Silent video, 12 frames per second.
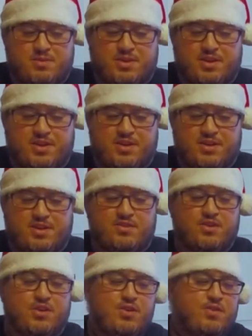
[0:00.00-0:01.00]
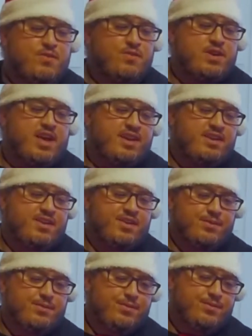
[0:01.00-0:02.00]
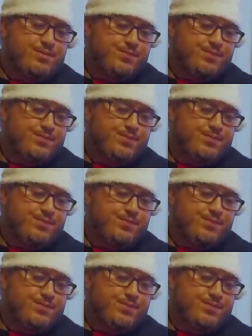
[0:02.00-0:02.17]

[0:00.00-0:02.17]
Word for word: pretty good. So you've kind of